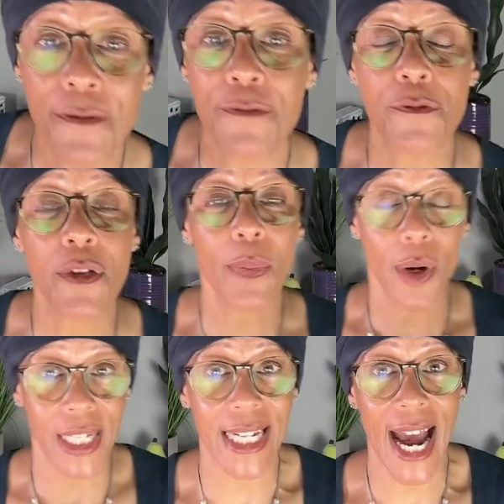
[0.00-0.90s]

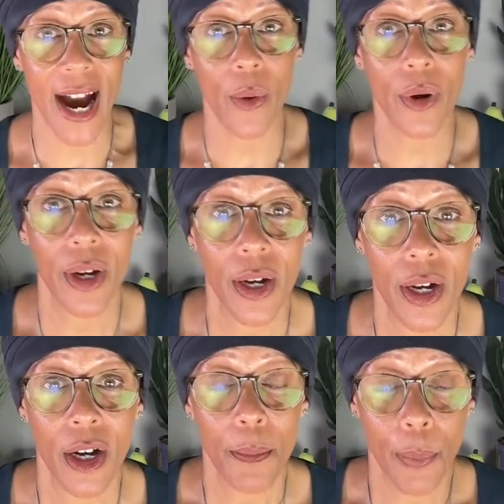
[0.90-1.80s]
everybody now
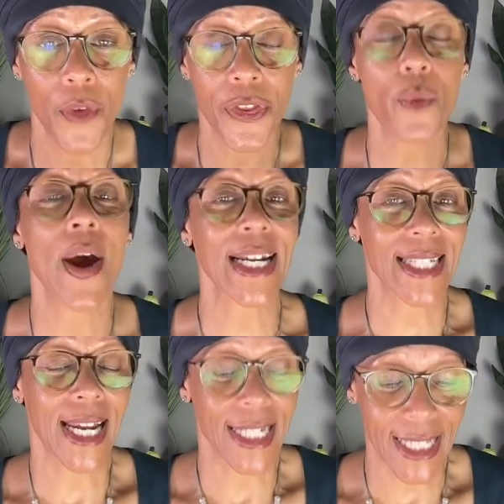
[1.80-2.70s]
put the
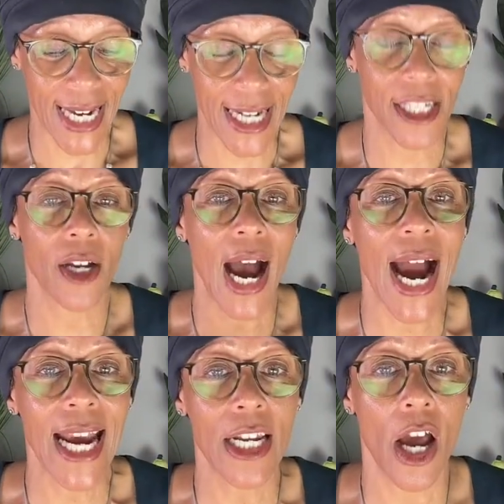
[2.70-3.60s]
right answer in so
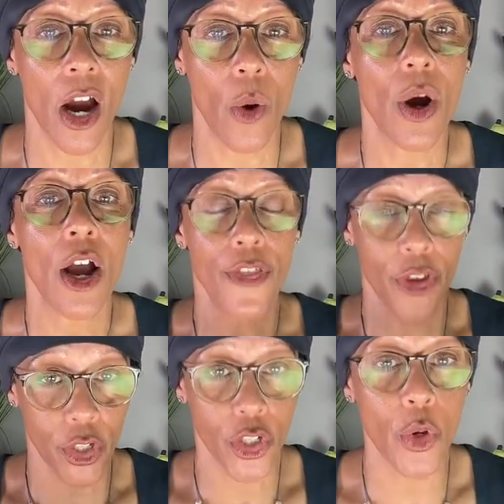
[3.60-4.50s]
I know
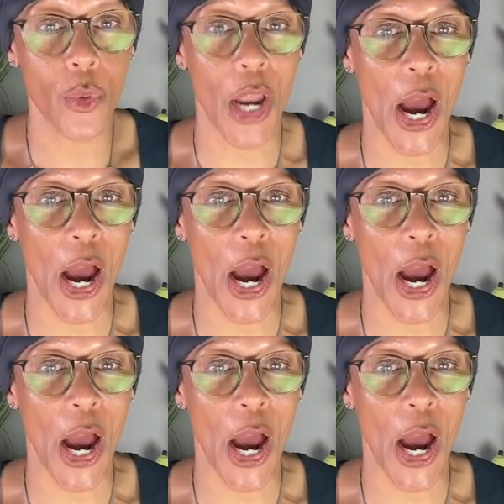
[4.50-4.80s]
that you